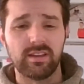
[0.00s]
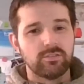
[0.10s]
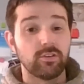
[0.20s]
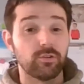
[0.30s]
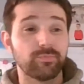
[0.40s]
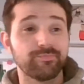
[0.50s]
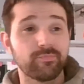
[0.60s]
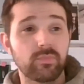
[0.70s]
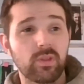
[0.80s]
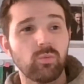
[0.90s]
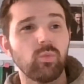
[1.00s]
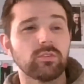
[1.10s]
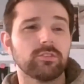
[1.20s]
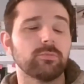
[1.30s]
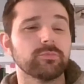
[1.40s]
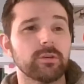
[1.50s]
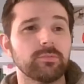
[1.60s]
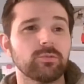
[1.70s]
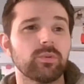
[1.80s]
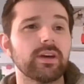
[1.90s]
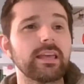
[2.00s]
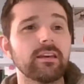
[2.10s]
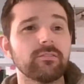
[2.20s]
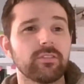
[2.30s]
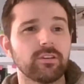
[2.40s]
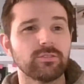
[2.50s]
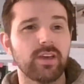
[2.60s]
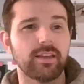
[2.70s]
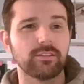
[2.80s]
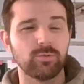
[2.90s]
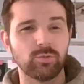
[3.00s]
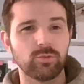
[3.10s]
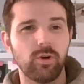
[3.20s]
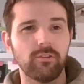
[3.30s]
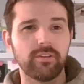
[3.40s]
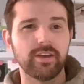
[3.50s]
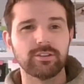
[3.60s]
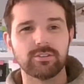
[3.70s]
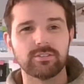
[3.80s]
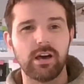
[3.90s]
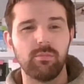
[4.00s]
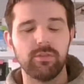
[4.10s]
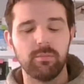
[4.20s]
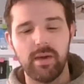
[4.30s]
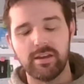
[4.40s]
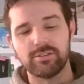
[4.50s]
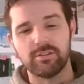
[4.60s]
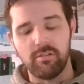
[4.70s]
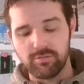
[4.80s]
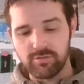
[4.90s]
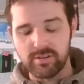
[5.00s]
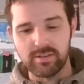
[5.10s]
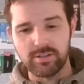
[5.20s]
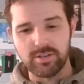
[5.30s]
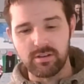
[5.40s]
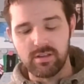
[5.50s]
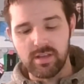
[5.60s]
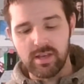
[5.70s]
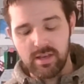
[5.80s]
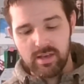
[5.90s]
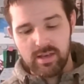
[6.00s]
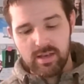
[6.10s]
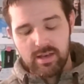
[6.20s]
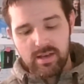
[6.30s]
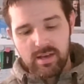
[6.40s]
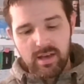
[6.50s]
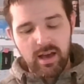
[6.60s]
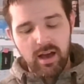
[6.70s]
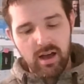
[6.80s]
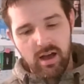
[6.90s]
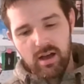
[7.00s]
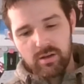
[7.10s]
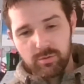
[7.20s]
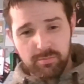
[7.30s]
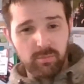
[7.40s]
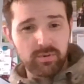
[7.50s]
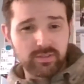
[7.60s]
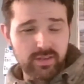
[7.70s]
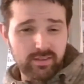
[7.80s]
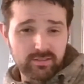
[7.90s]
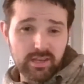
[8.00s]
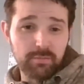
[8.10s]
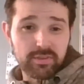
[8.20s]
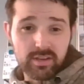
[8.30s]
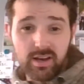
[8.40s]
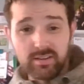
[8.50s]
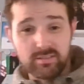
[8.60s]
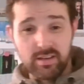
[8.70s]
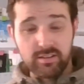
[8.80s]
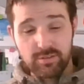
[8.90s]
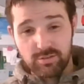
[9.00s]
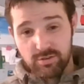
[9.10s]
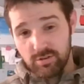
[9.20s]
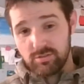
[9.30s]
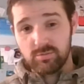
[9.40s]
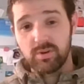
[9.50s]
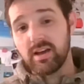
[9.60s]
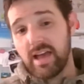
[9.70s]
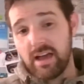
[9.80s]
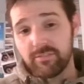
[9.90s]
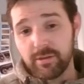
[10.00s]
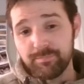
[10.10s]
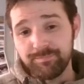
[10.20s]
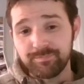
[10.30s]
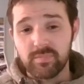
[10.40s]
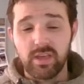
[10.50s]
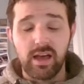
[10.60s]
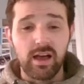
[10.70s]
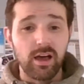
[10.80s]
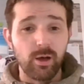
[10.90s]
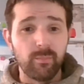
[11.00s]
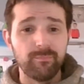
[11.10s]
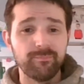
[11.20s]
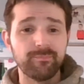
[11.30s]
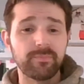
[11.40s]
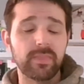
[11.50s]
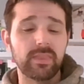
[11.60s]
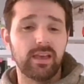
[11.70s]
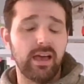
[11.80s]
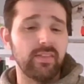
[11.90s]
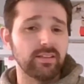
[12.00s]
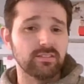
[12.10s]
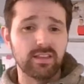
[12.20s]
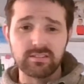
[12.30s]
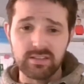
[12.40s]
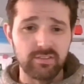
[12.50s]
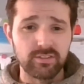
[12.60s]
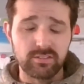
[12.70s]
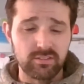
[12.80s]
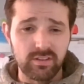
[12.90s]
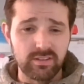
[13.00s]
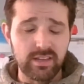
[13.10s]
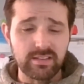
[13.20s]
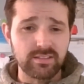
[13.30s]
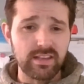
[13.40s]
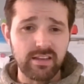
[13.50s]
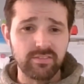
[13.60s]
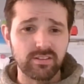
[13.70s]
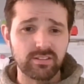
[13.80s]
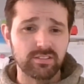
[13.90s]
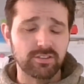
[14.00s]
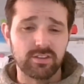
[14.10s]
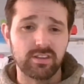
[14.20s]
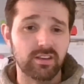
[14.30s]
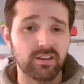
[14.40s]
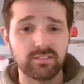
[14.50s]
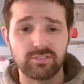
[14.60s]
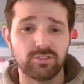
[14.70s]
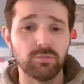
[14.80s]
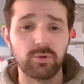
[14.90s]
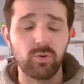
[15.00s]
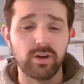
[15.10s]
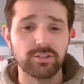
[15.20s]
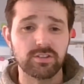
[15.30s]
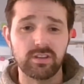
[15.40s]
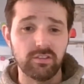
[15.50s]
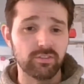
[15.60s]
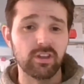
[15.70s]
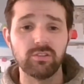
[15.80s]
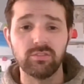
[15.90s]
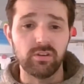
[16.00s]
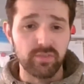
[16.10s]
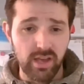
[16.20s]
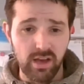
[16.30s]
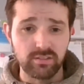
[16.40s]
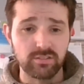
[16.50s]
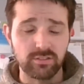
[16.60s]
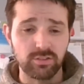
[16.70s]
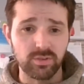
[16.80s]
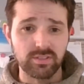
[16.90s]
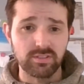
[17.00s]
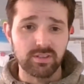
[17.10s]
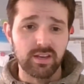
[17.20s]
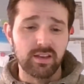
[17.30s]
So, what top tips would I give those heading towards qualification to help them manage their own transition? I would probably say the same thing I say to students when I have them, and that's there's never such a thing as a stupid question if you don't know the answer to it.